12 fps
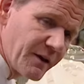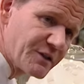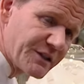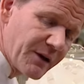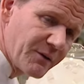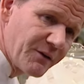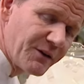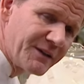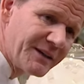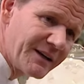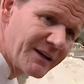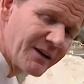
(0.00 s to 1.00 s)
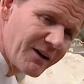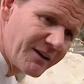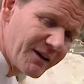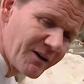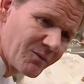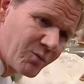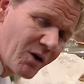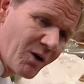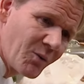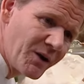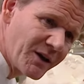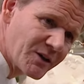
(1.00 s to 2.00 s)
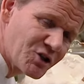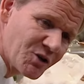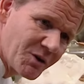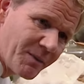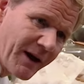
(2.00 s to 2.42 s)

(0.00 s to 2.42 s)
So, if they didn't like it, what are we going to do